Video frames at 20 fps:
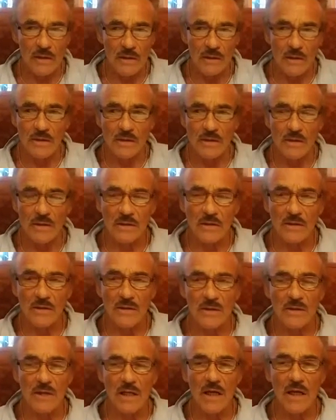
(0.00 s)
This
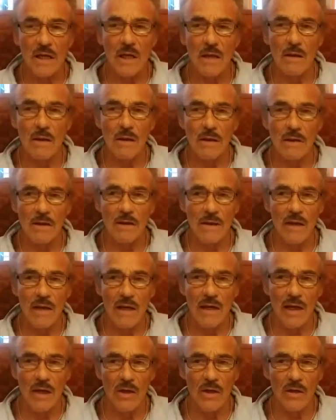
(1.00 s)
gal
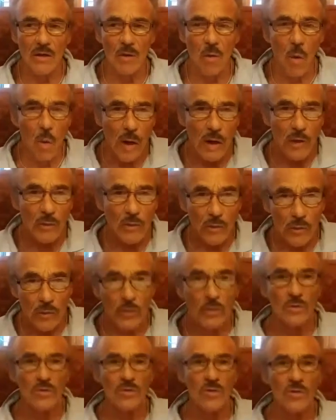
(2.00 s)
had her white
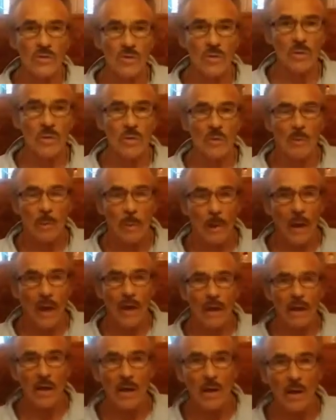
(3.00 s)
roots showing with
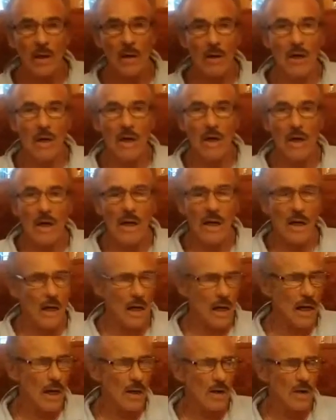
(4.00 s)
black hair.
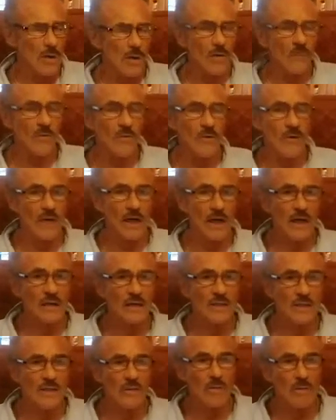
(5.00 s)
I don't know if you guys
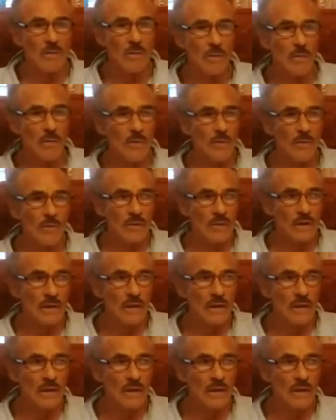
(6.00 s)
can remember the